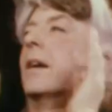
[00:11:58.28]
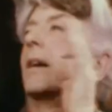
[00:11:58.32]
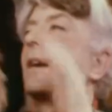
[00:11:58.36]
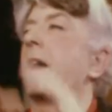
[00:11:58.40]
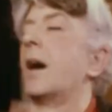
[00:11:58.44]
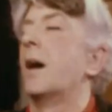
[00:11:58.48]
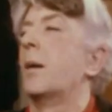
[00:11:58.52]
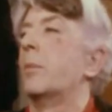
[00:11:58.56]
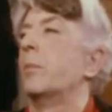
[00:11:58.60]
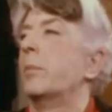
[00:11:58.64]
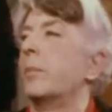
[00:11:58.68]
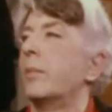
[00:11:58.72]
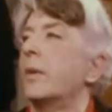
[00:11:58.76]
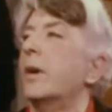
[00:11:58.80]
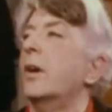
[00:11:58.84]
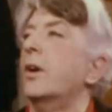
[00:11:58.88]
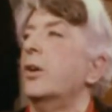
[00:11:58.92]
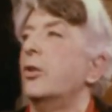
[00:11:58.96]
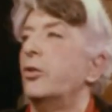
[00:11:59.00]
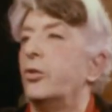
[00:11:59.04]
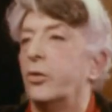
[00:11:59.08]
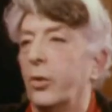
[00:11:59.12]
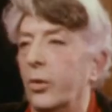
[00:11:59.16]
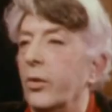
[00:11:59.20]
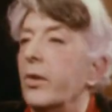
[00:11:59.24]
come
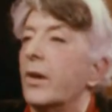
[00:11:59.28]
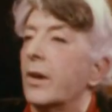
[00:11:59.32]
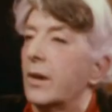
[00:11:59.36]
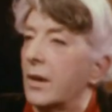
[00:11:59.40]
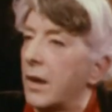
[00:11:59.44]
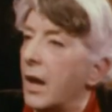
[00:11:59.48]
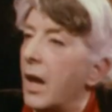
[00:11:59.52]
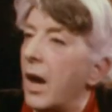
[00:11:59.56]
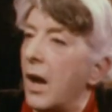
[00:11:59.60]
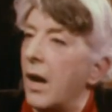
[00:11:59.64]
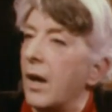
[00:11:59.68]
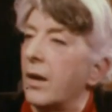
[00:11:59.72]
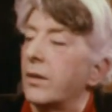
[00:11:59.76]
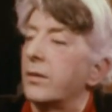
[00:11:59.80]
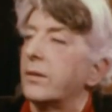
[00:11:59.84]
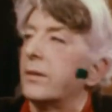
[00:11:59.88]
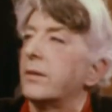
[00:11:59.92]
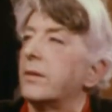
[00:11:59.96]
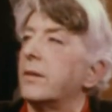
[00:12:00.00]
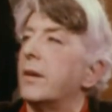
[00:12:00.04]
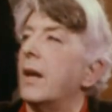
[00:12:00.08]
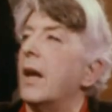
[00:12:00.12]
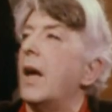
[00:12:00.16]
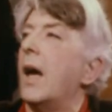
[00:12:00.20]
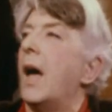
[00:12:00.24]
to the
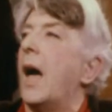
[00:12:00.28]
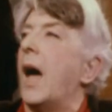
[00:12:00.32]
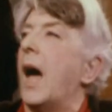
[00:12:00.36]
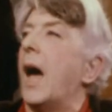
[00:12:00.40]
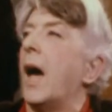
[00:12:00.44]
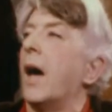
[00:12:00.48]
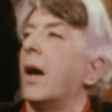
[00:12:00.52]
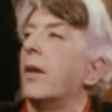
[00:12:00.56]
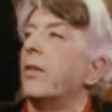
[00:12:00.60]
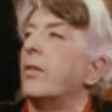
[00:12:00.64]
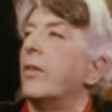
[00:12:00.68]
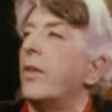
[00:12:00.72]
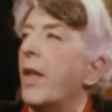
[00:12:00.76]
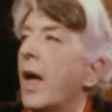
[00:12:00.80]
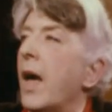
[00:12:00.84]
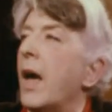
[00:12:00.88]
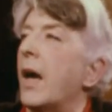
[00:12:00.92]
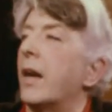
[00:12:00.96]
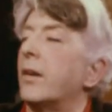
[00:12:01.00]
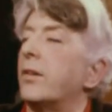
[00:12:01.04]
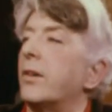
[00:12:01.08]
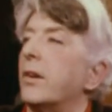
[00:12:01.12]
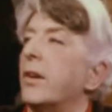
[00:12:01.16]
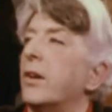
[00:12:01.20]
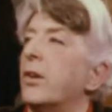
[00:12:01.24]
class. And
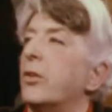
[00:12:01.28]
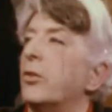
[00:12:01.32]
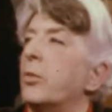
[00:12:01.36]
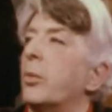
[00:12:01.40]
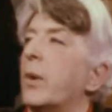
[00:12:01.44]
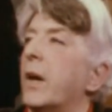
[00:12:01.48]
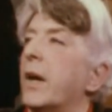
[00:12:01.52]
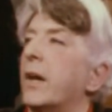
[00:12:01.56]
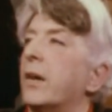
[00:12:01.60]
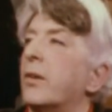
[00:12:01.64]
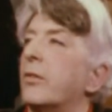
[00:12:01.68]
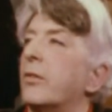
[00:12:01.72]
that is when,